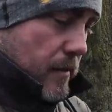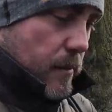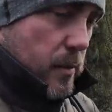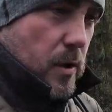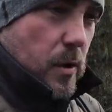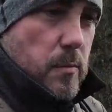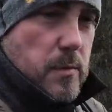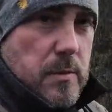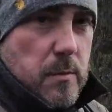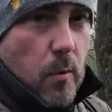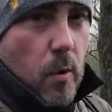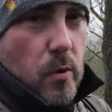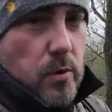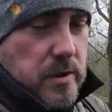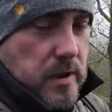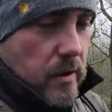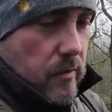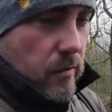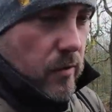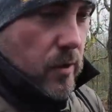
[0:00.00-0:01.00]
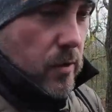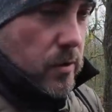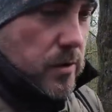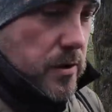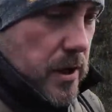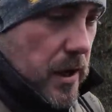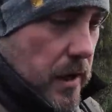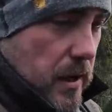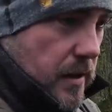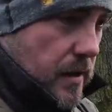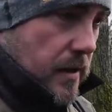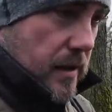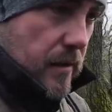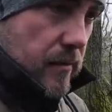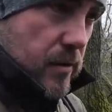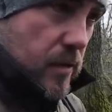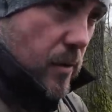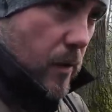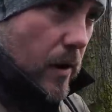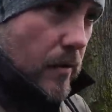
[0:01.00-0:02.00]
becomes more difficult
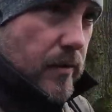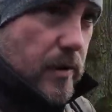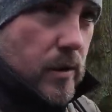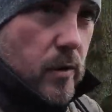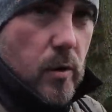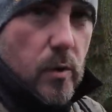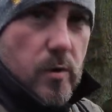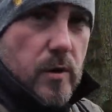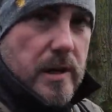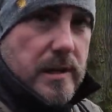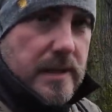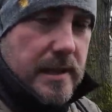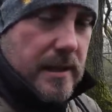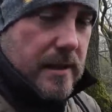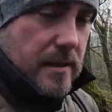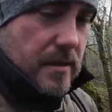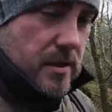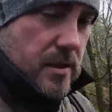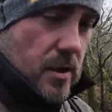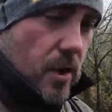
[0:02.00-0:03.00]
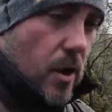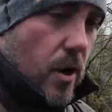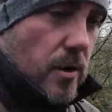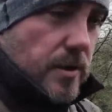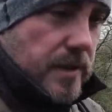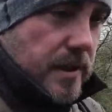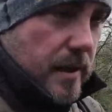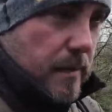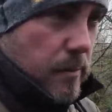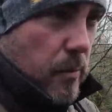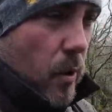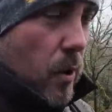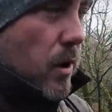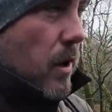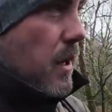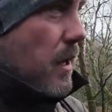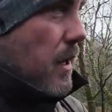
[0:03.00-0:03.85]
if you haven't already started it. But